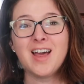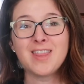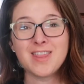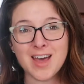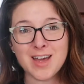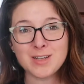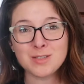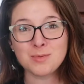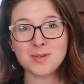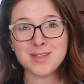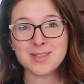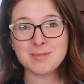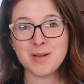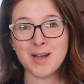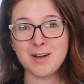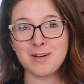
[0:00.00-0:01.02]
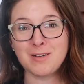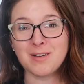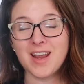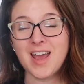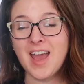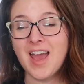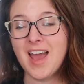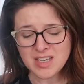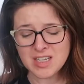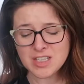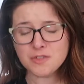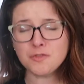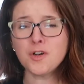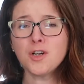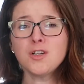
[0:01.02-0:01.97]
That is what it's about.
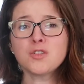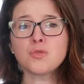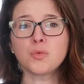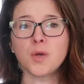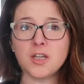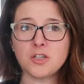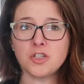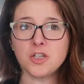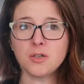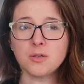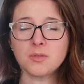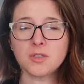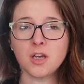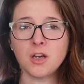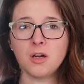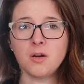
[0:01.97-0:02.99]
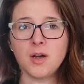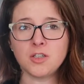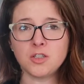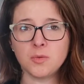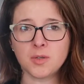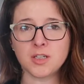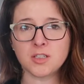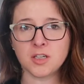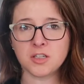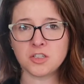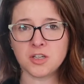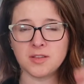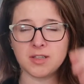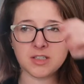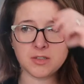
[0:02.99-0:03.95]
As far as ratios go, I do want to touch
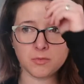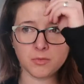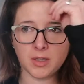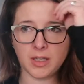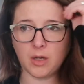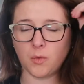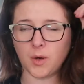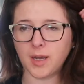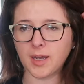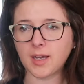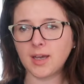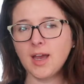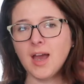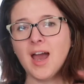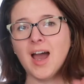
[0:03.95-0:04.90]
on this really quick.